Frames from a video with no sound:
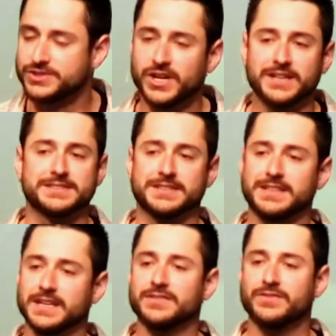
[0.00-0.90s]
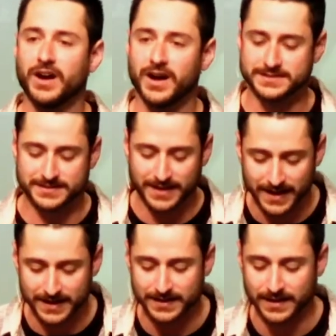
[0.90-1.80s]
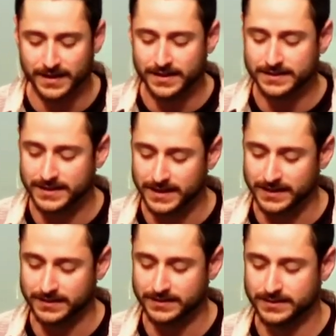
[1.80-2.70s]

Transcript: Just give us a king.